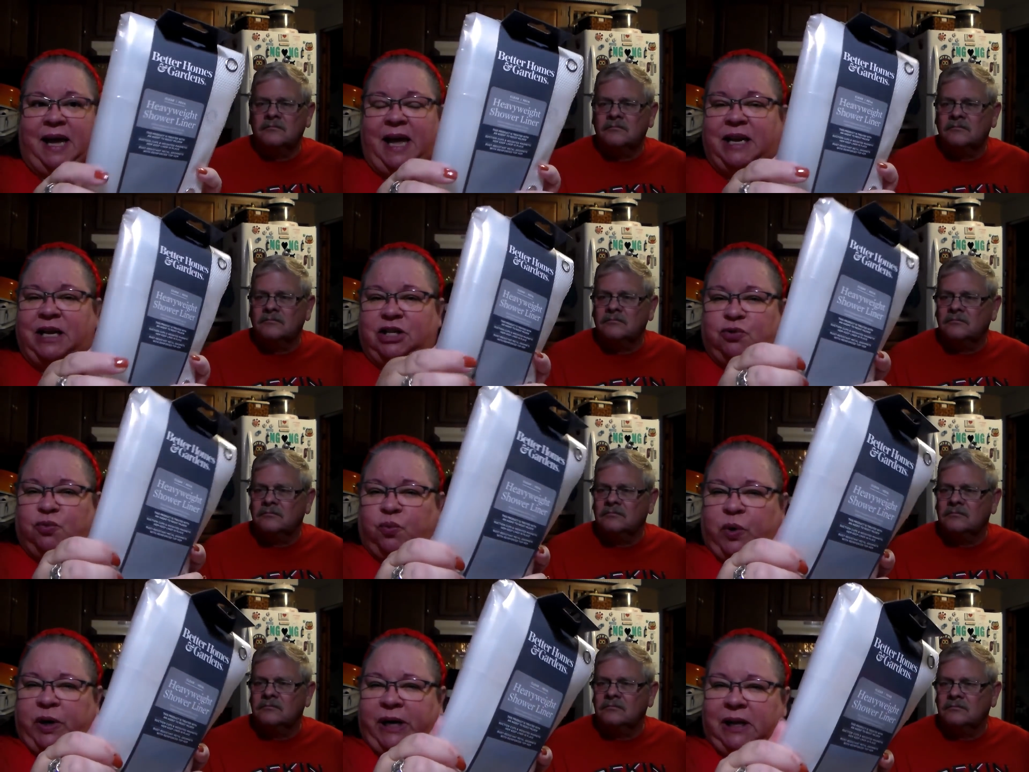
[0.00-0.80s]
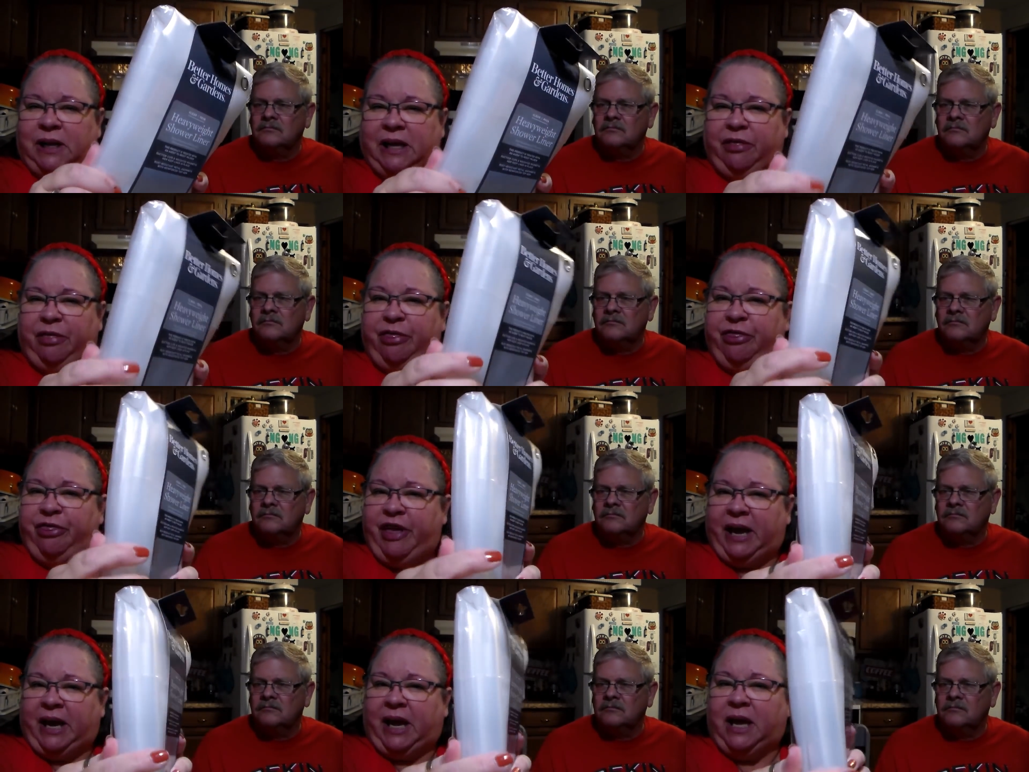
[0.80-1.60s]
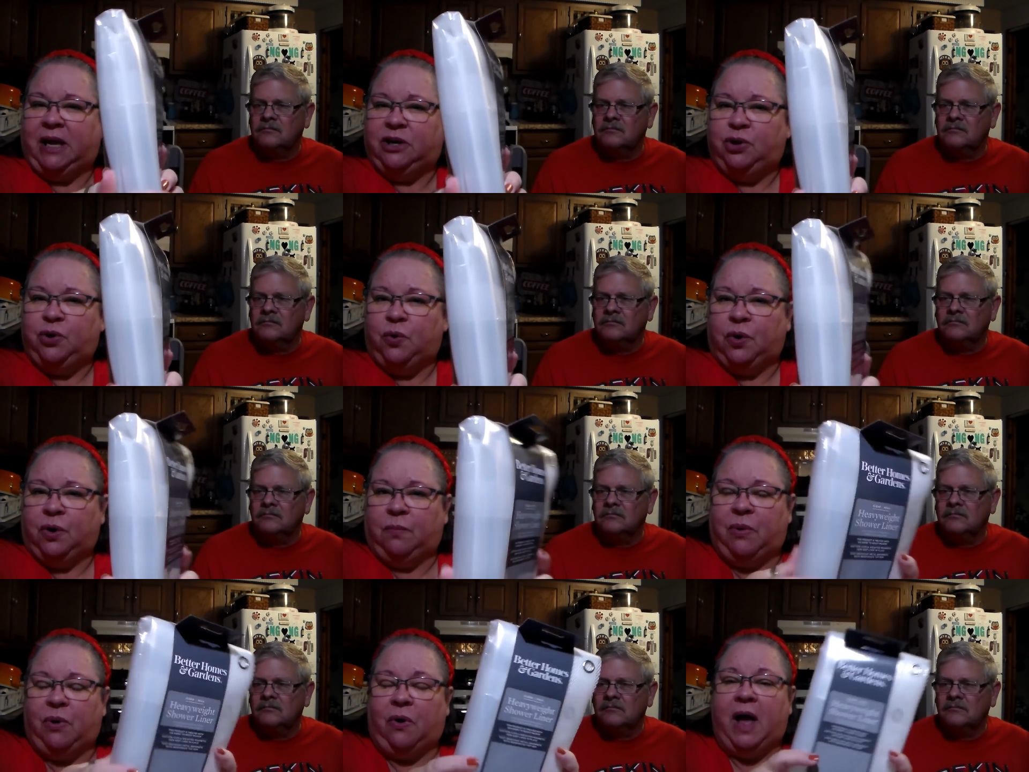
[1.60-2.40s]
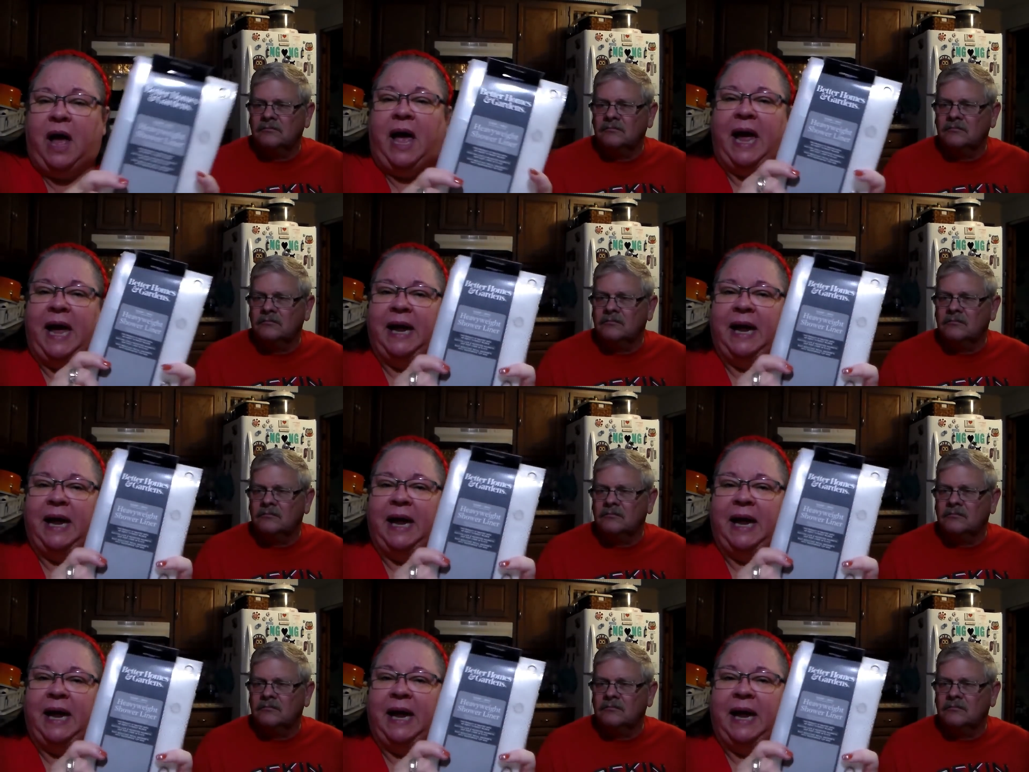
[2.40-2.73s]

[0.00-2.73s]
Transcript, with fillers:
Speaker 1: and it's really thick and durable.